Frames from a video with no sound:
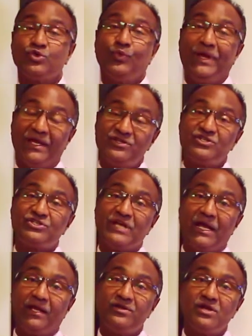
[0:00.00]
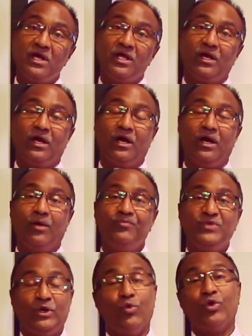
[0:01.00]
So we understand
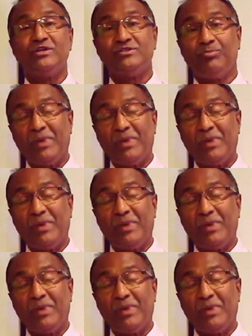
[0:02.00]
what